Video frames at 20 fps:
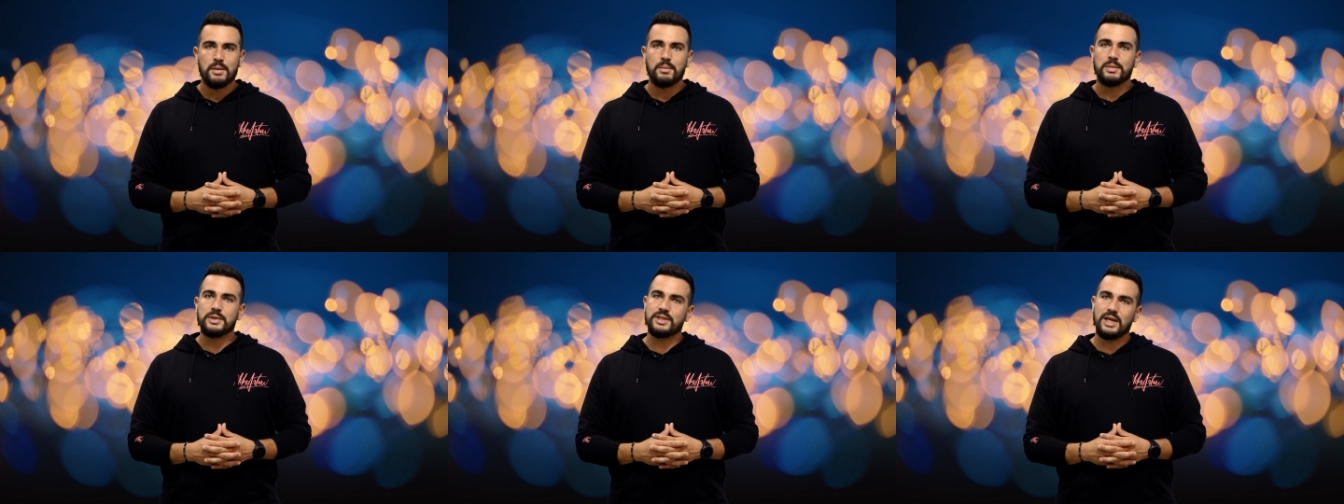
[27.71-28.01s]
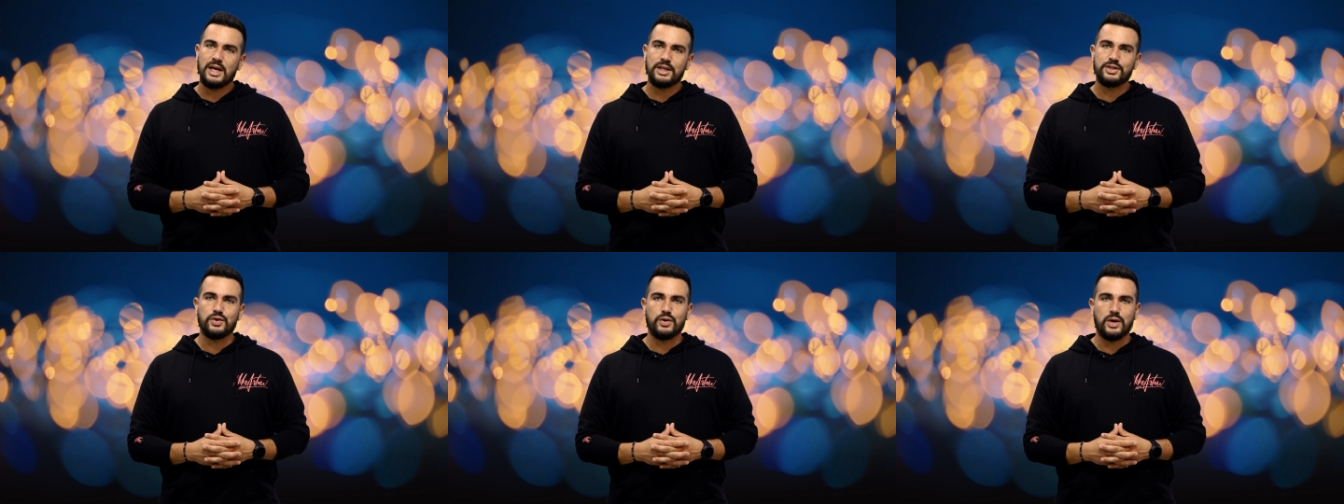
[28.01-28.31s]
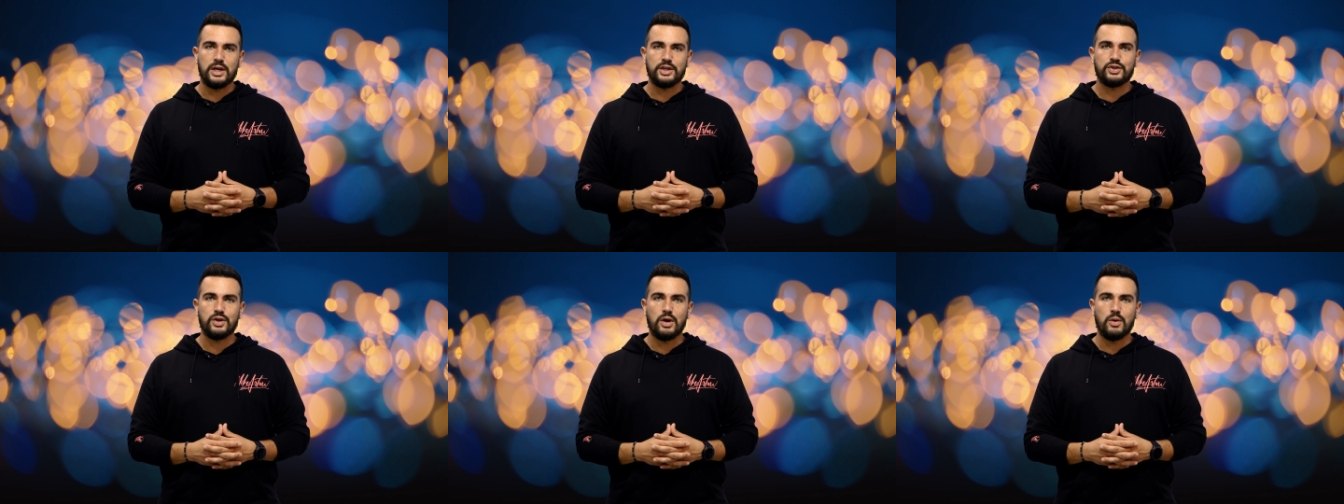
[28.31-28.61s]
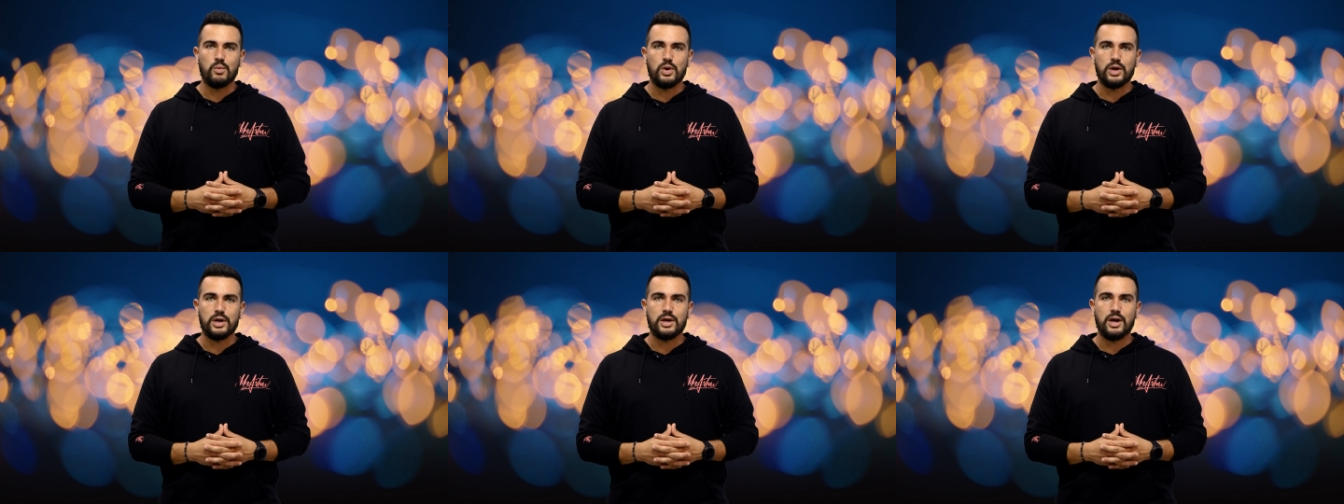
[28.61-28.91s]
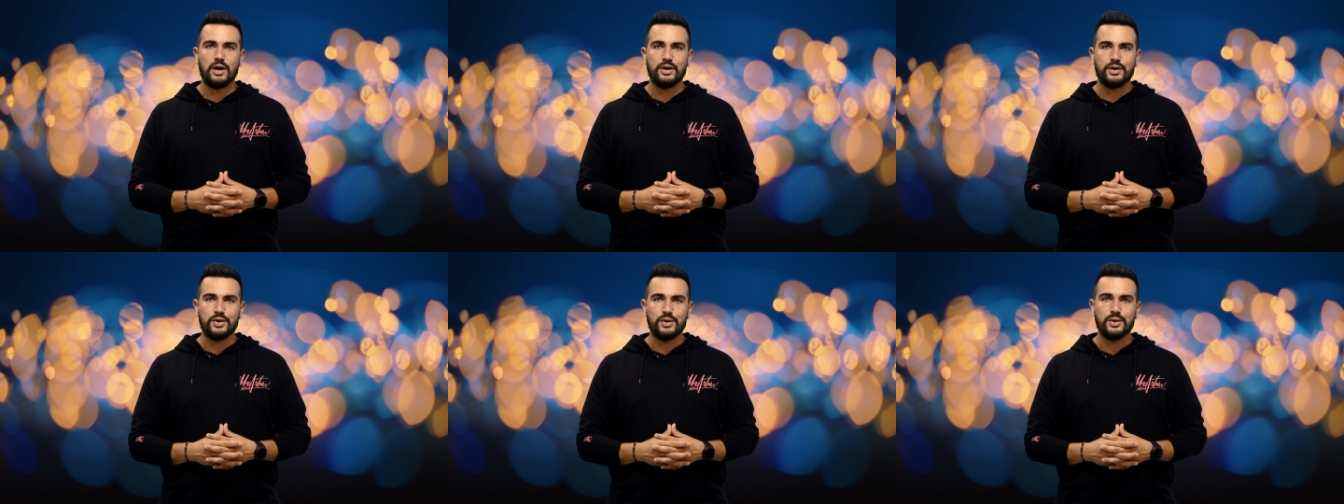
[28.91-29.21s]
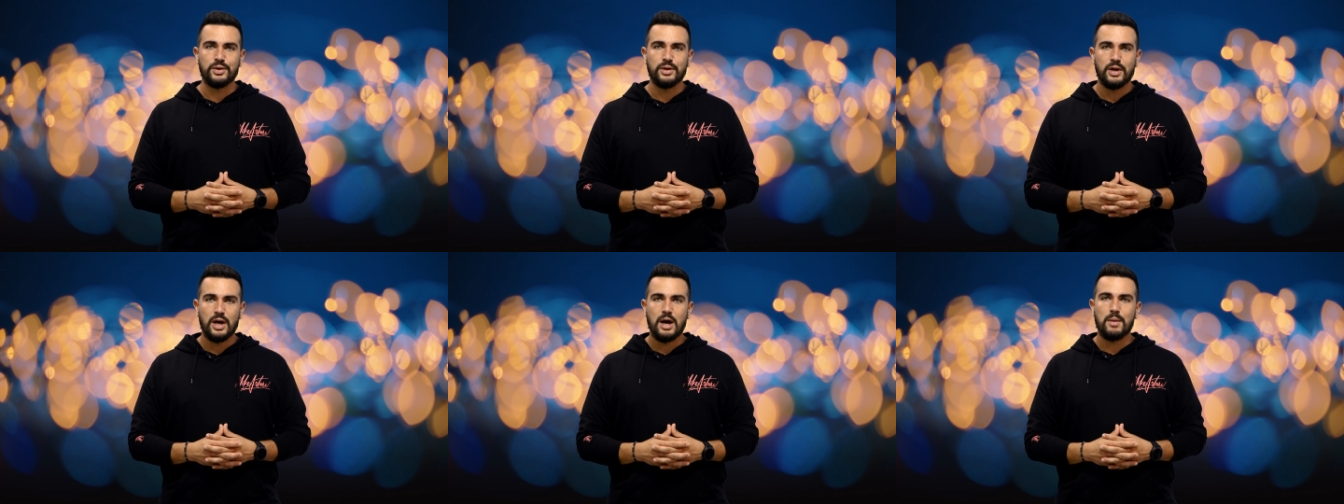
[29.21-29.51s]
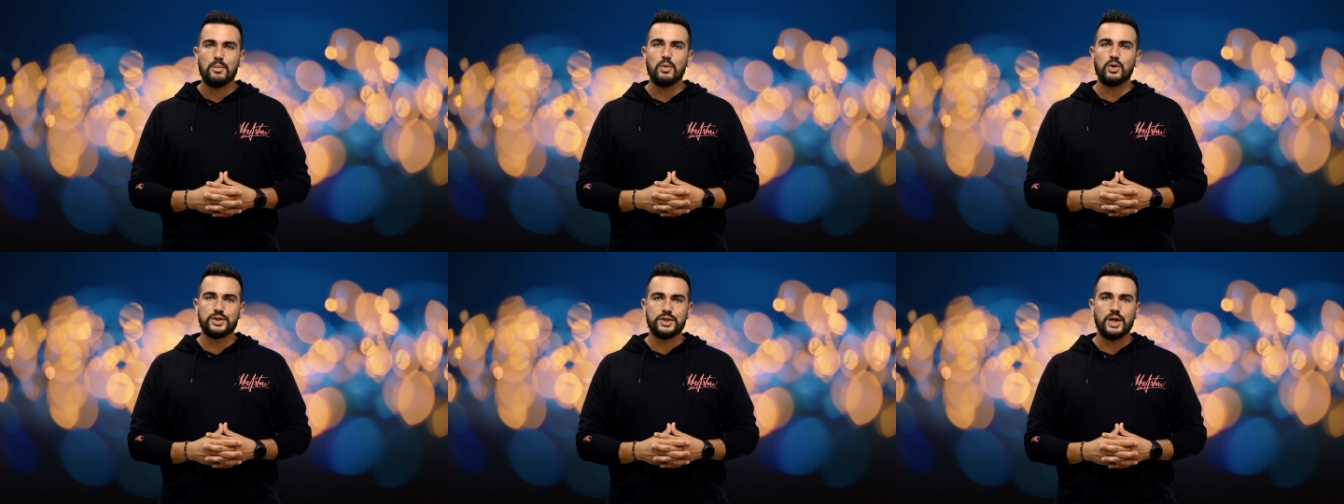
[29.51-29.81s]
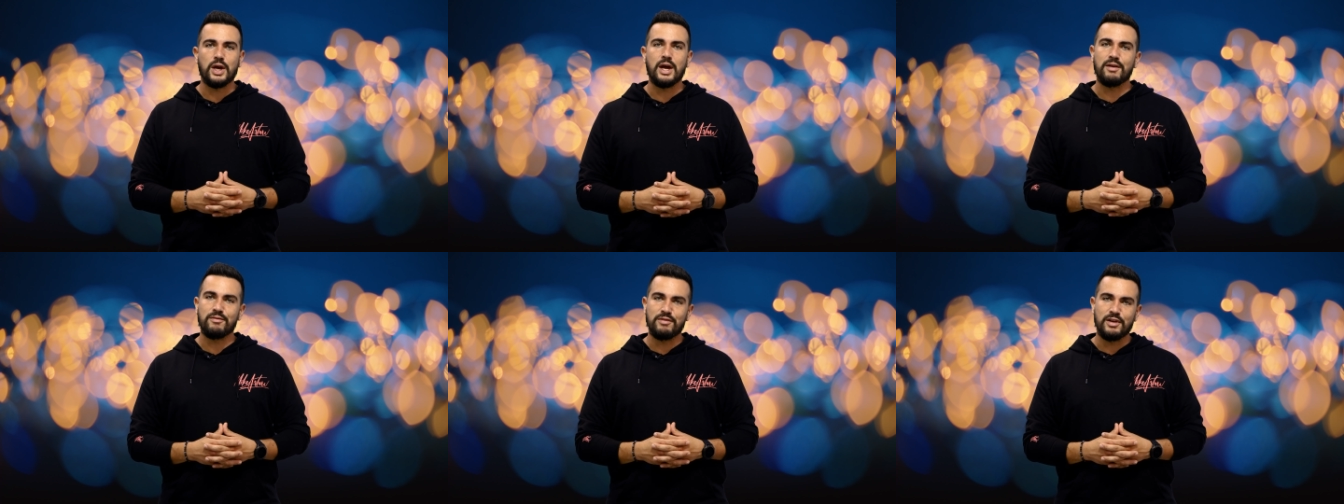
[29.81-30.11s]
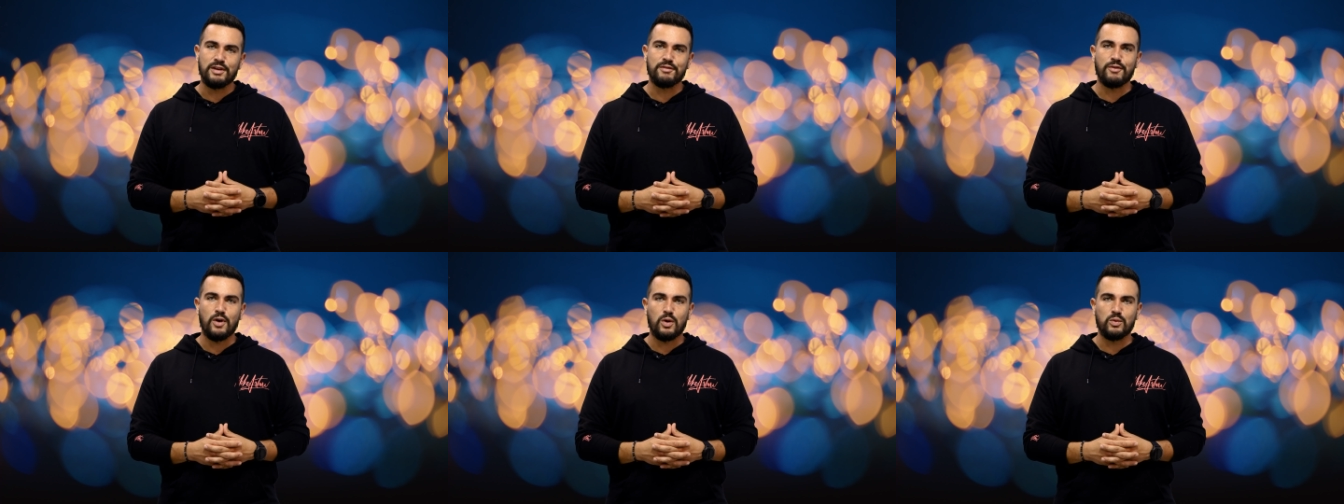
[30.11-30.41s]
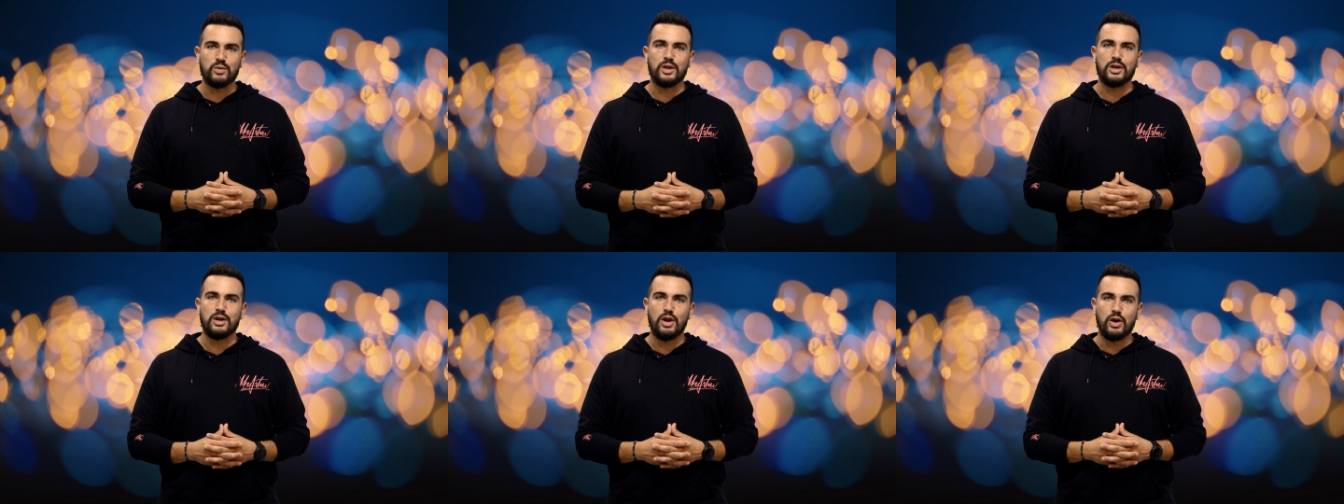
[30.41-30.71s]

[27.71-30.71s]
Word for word: Besides the restaurant work I do, I'm also heavily involved with